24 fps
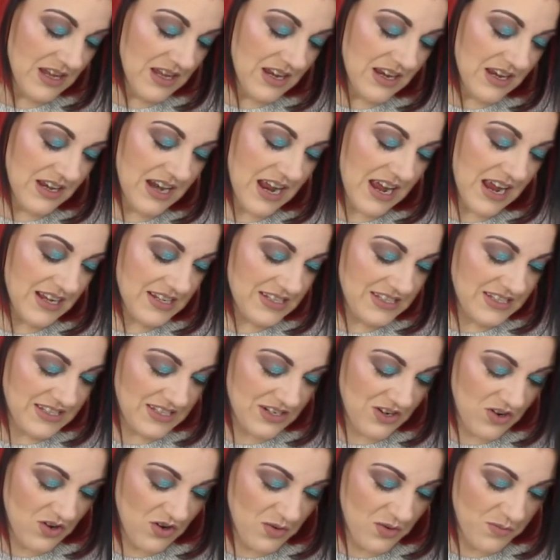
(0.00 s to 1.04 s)
Next
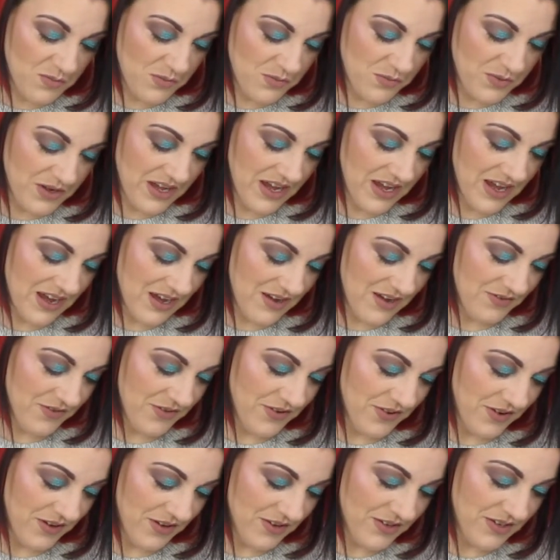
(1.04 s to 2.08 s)
up we have,
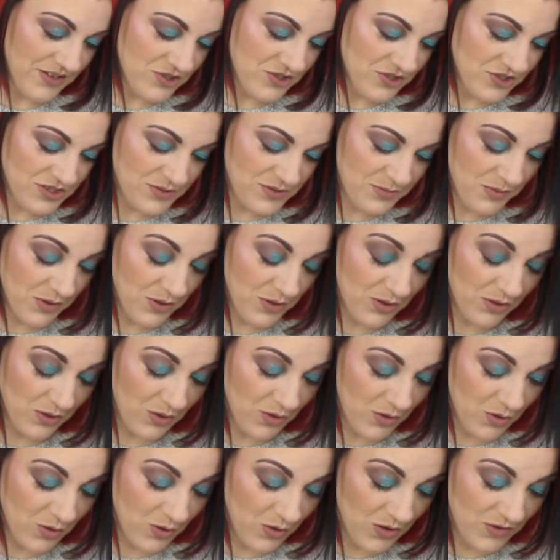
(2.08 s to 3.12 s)
I'll just pull
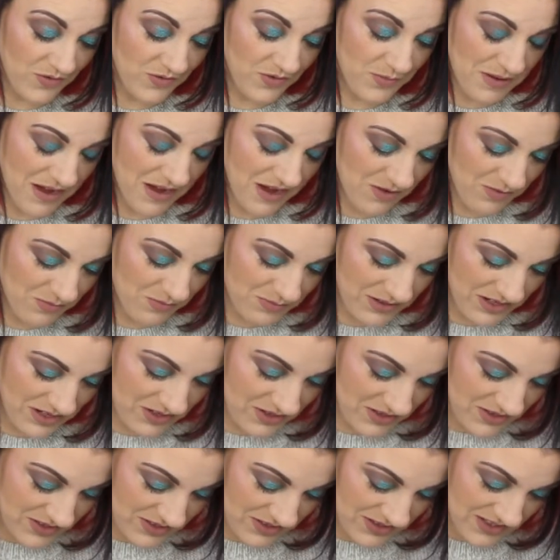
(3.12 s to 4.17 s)
all of them out
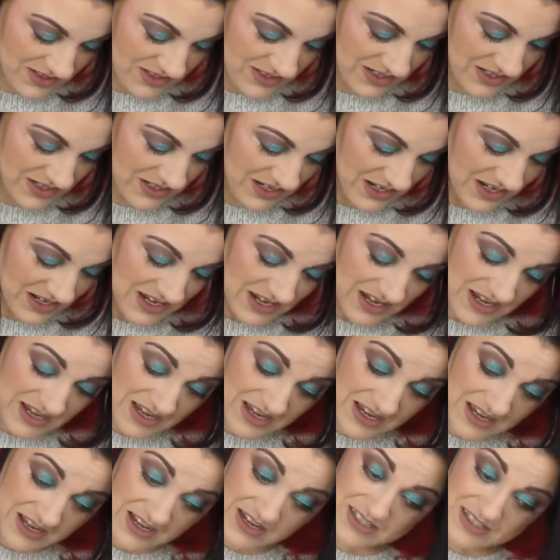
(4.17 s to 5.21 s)
because
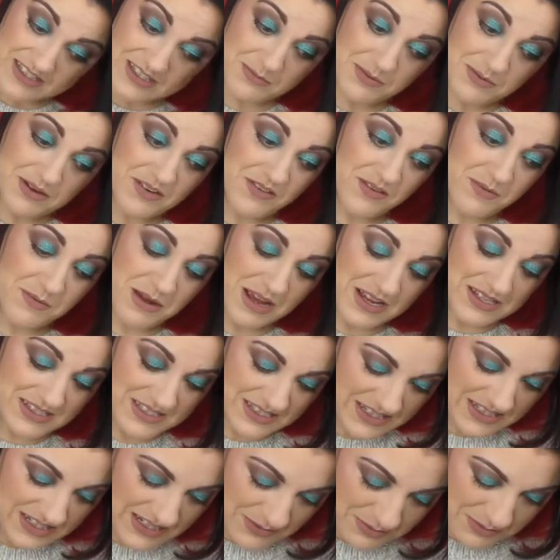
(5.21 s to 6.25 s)
it's a bit of a mess
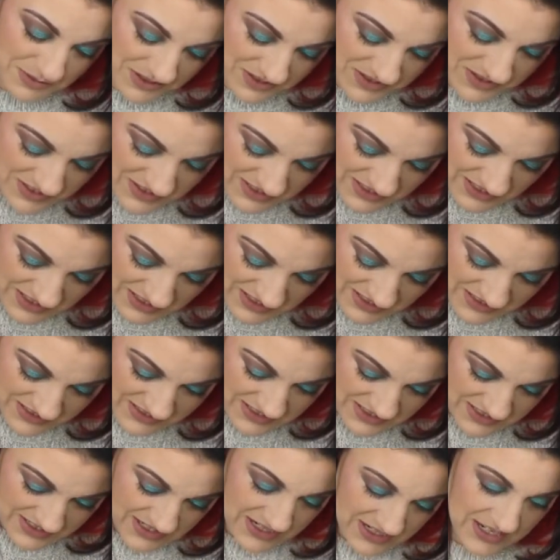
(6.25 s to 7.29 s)
in here because of
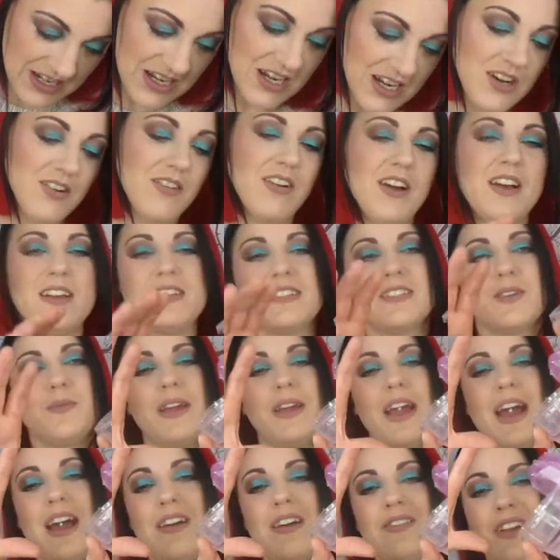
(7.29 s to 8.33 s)
these. Right, so we
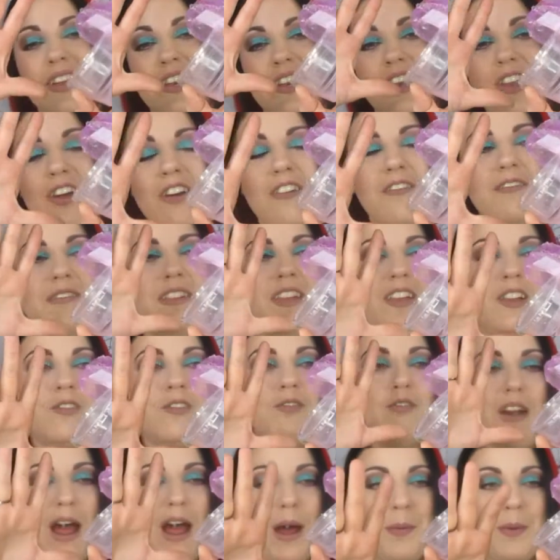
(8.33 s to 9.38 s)
have a lot of little
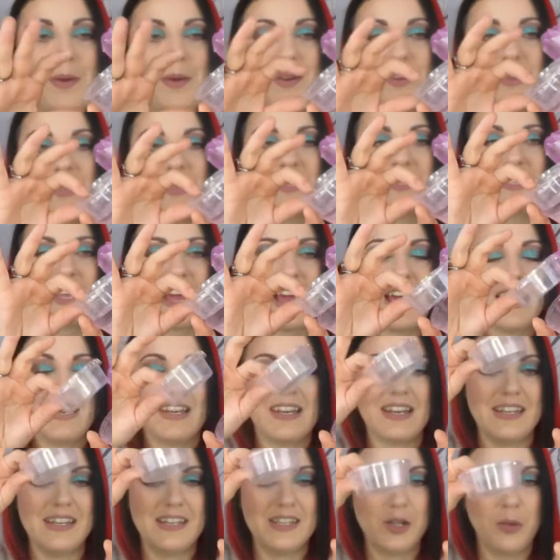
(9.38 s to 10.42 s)
wrappers and
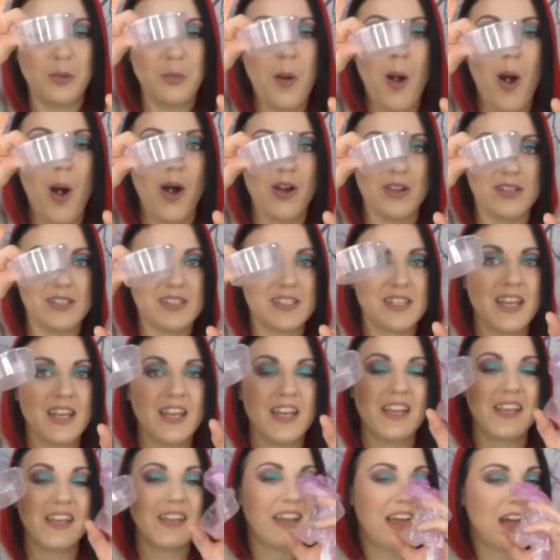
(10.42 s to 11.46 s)
little pots.
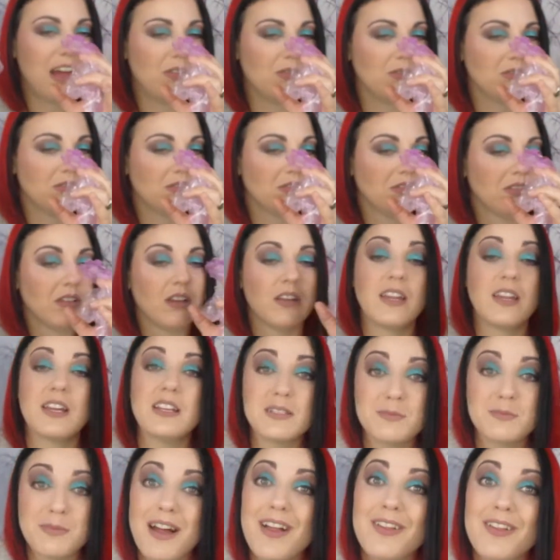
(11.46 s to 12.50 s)
Now, they
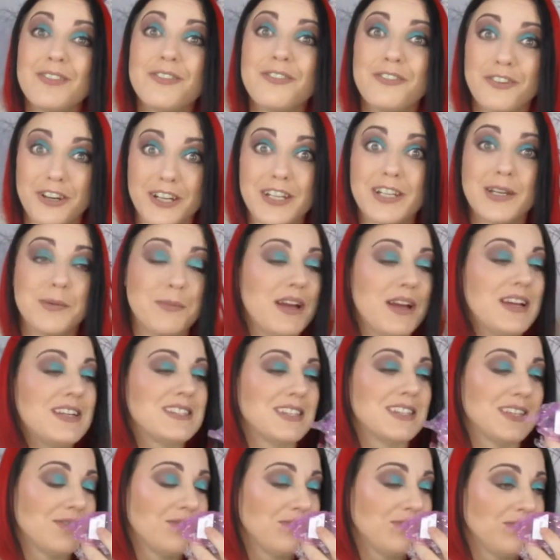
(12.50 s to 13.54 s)
smell friggin'
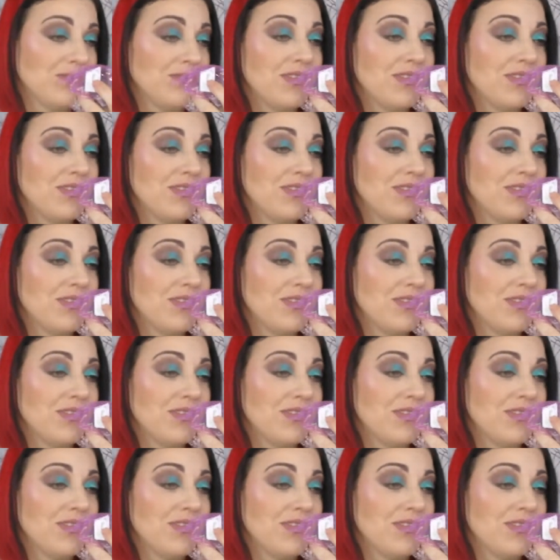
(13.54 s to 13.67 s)
amazing.